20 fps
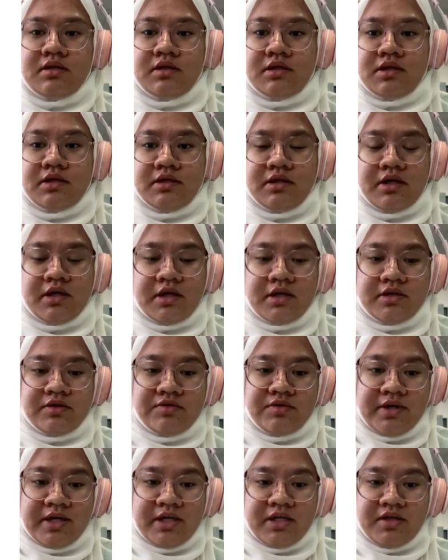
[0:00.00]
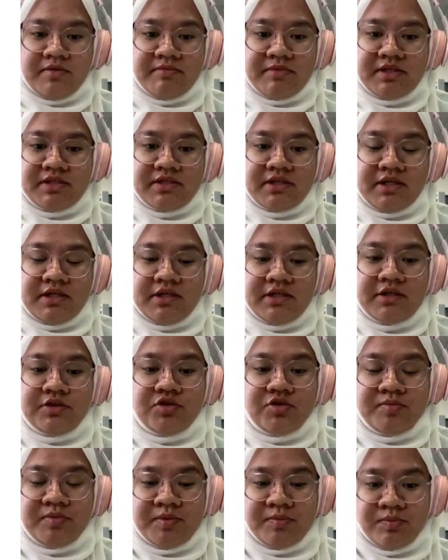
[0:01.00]
There are 3 elements that needed
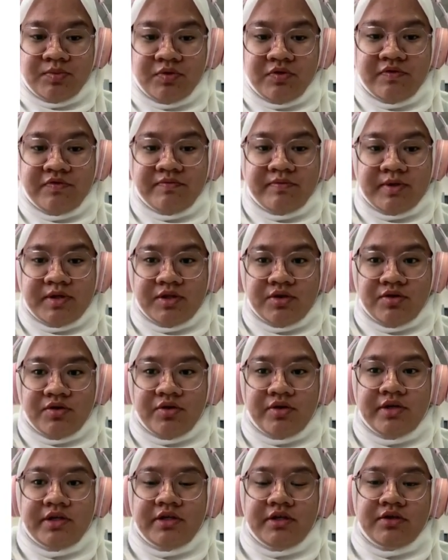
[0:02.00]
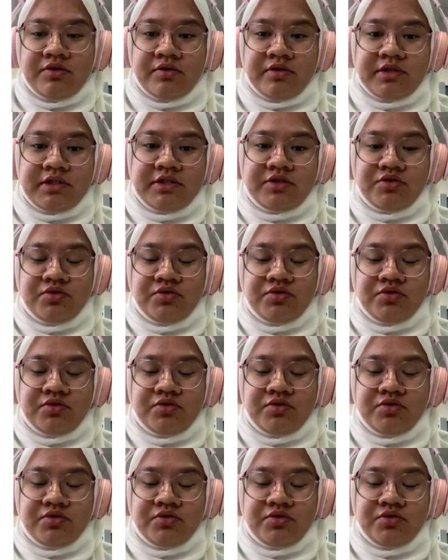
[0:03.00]
to be proved by the court in order